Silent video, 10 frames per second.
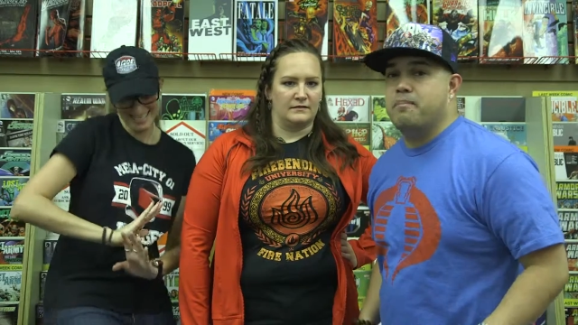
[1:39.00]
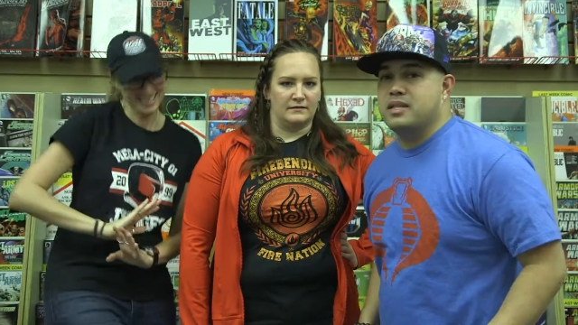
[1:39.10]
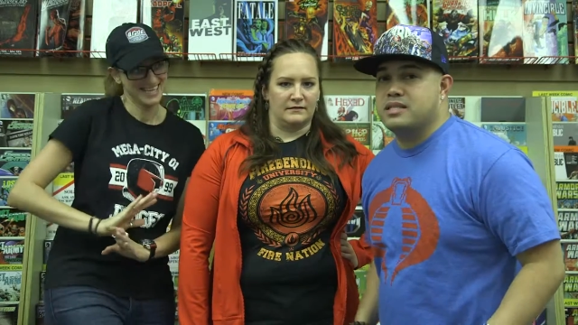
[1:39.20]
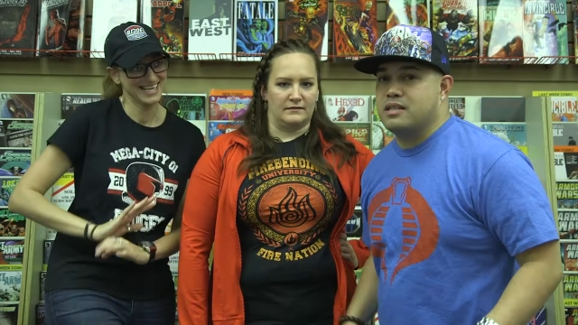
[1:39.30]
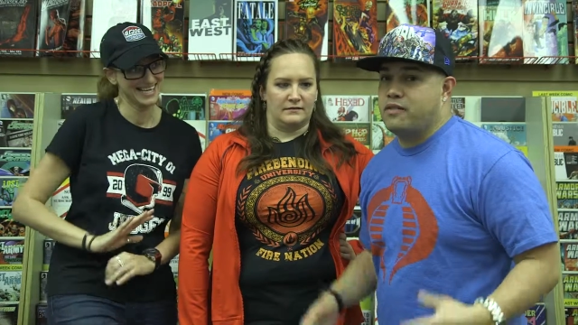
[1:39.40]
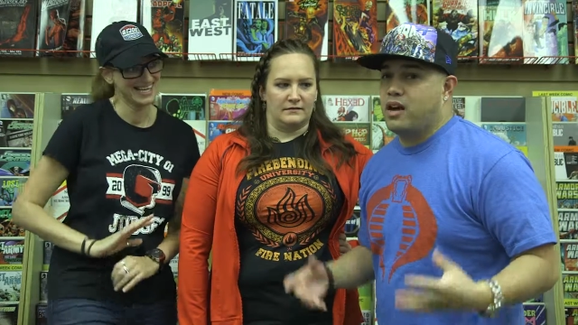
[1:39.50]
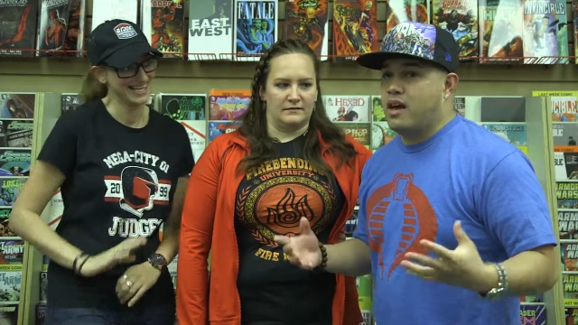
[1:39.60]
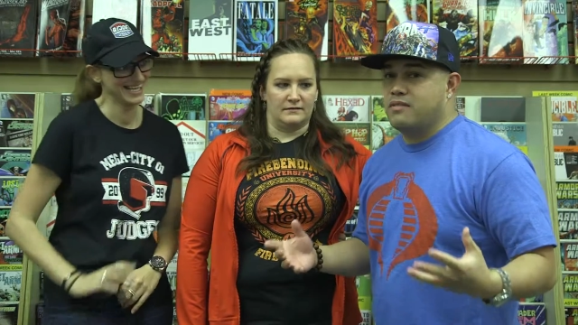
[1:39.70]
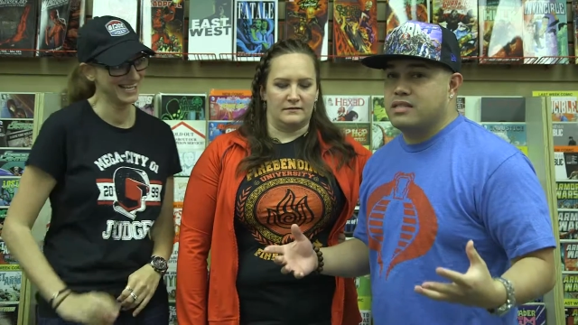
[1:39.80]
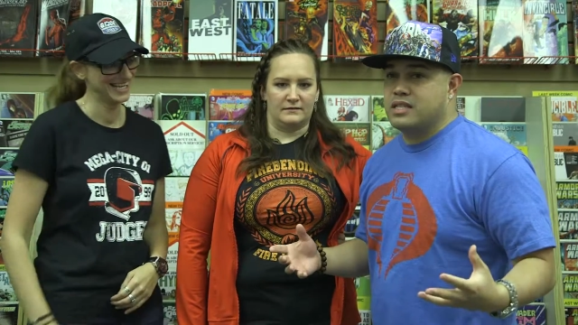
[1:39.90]
Speaker 1: Muppets. If
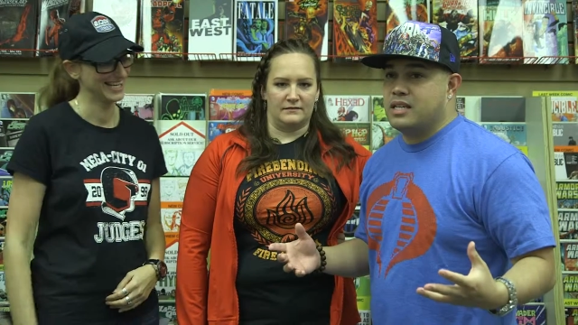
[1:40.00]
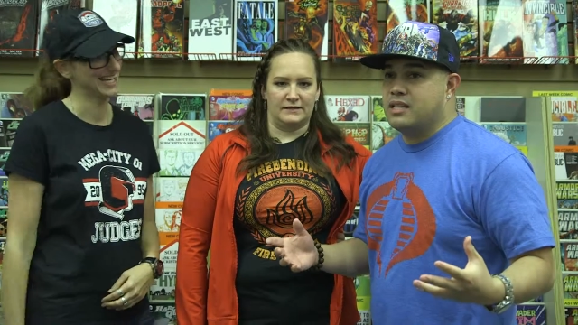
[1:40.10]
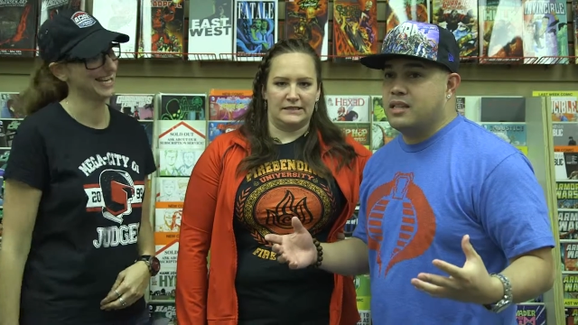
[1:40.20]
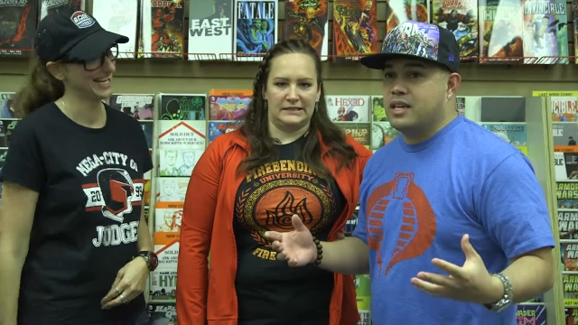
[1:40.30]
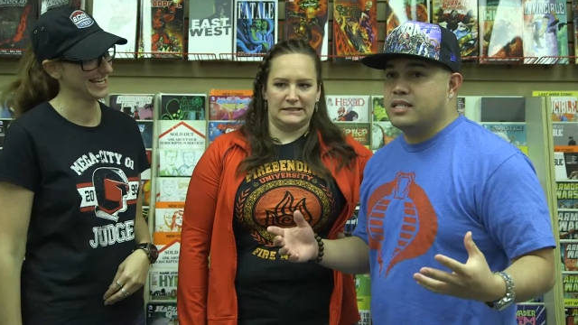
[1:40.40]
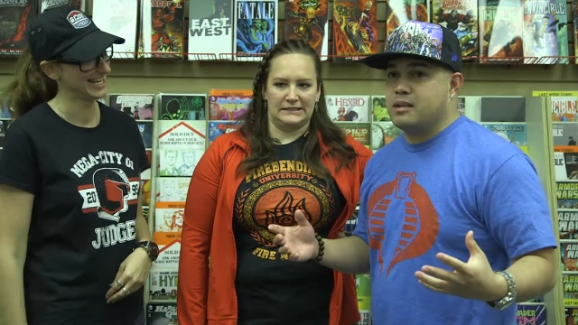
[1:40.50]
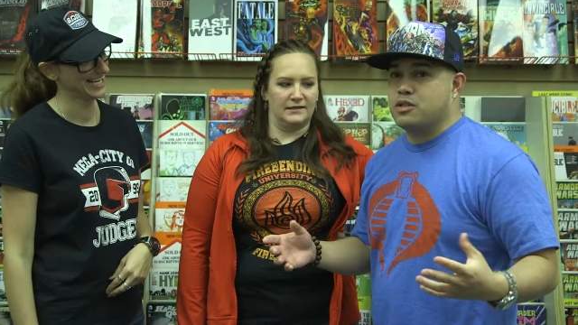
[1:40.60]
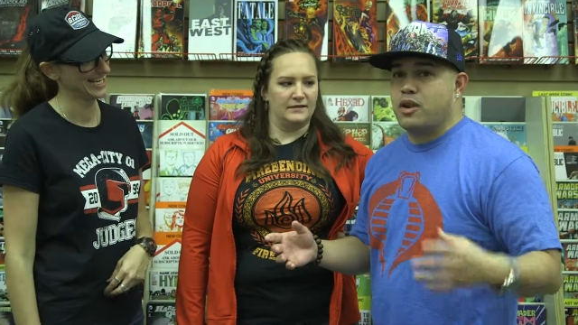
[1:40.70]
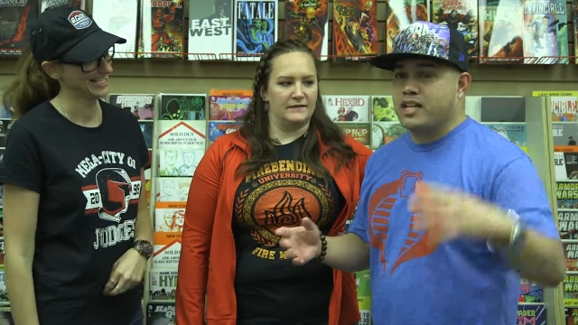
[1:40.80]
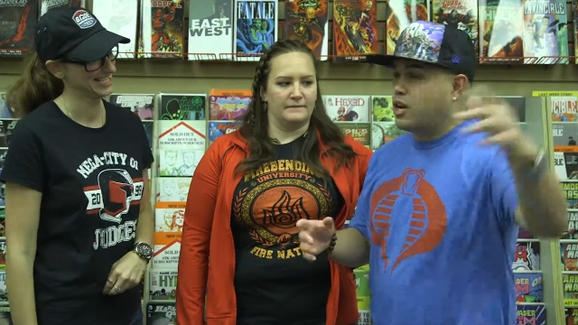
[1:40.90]
y'all haven't seen the latest
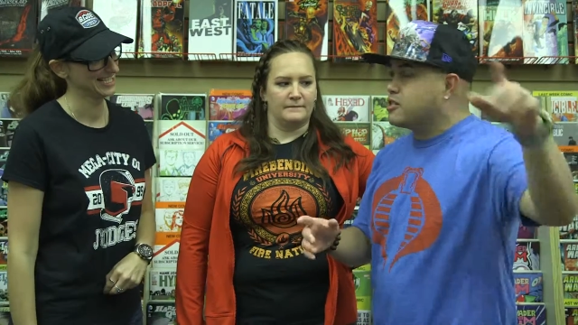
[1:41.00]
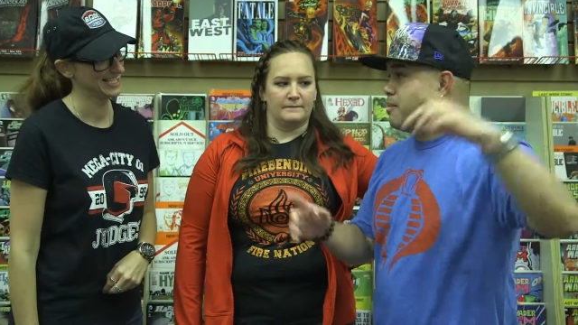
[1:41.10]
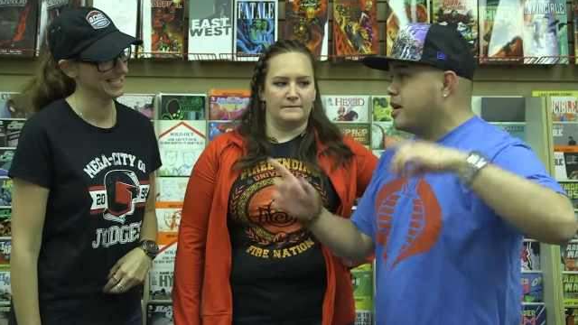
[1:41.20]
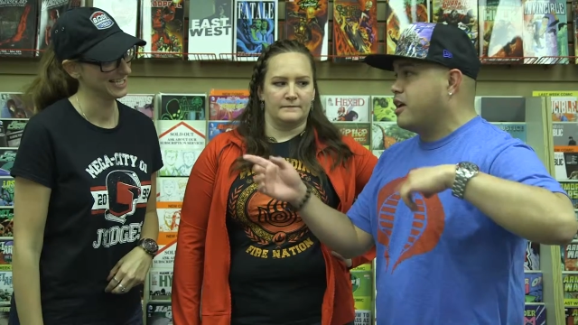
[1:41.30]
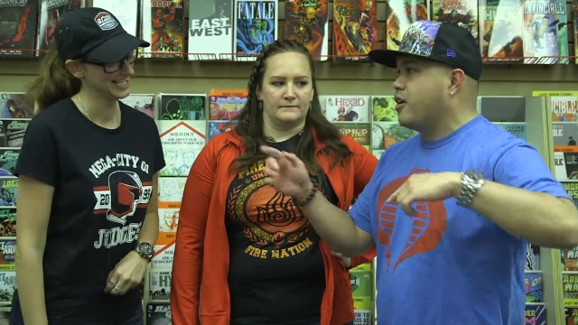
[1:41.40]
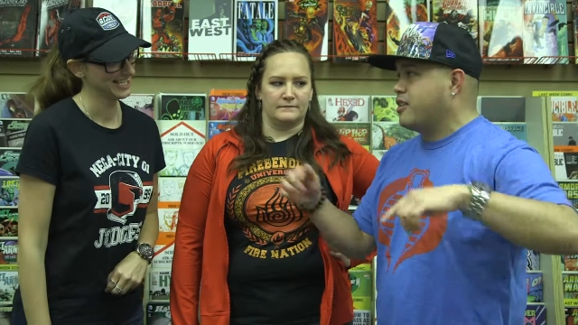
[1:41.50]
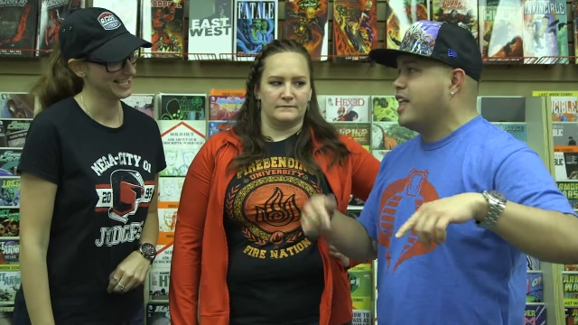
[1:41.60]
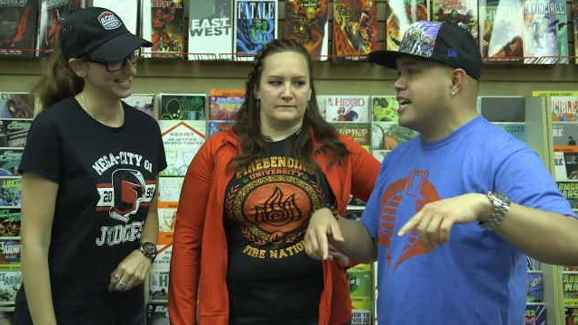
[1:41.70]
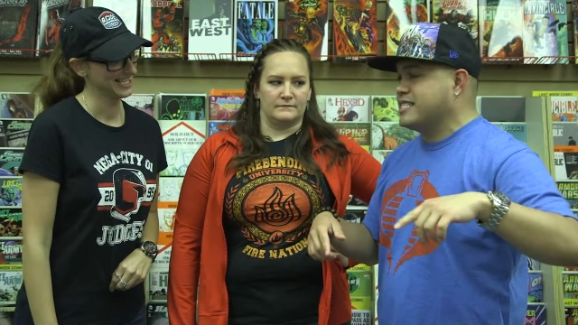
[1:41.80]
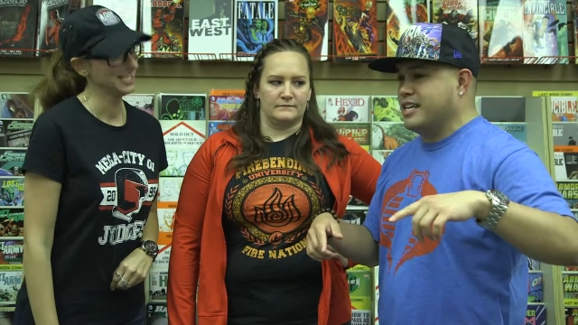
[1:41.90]
episode, I talked about it on
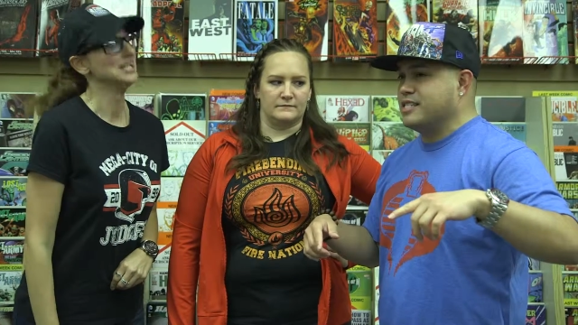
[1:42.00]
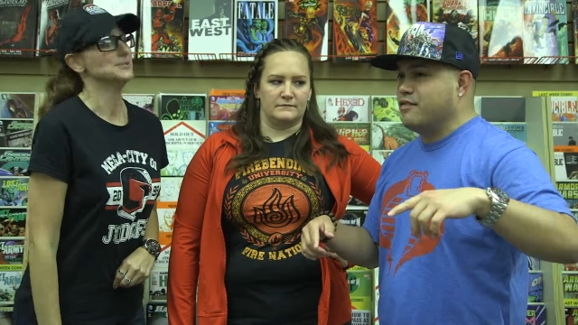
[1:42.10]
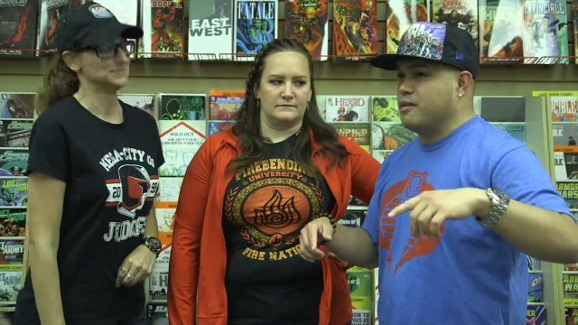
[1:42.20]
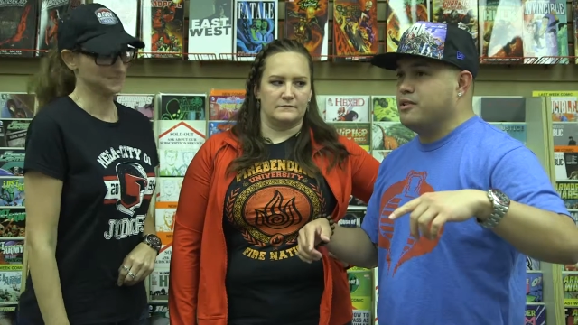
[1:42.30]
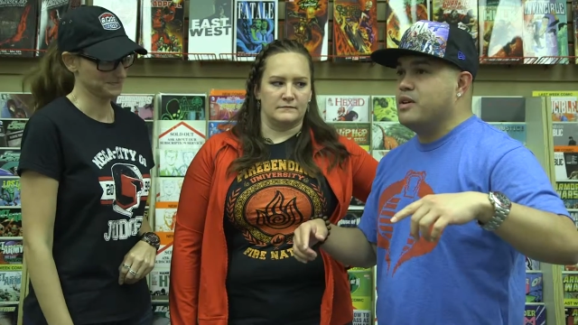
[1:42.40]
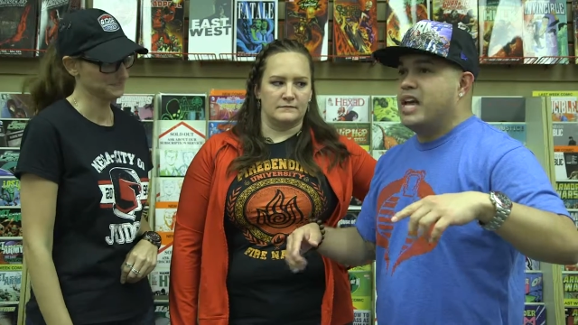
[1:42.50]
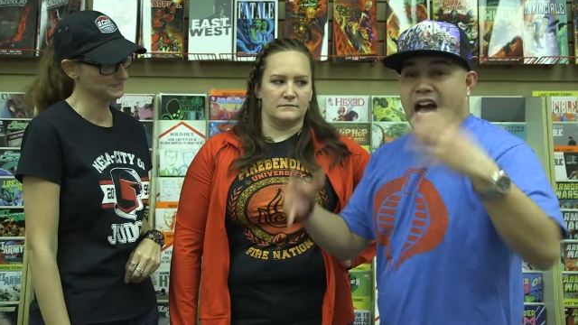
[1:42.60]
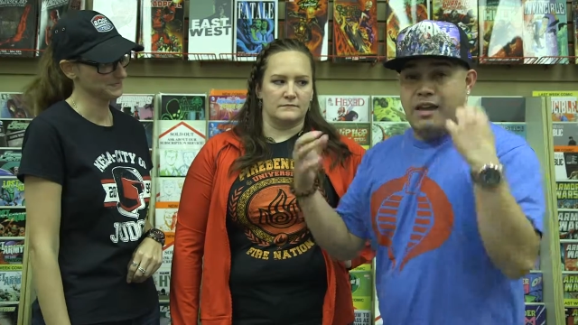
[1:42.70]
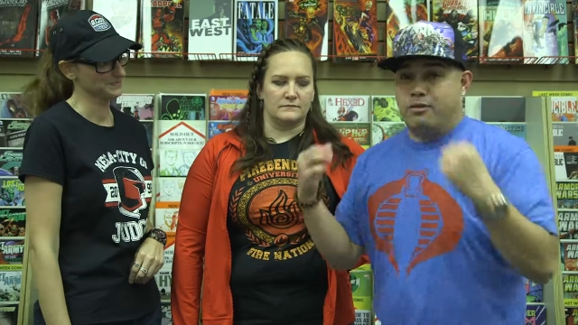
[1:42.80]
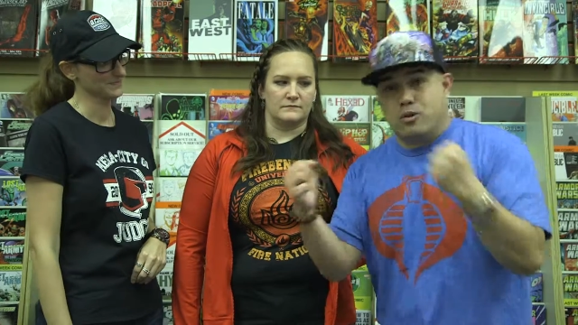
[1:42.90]
the last NSFW. I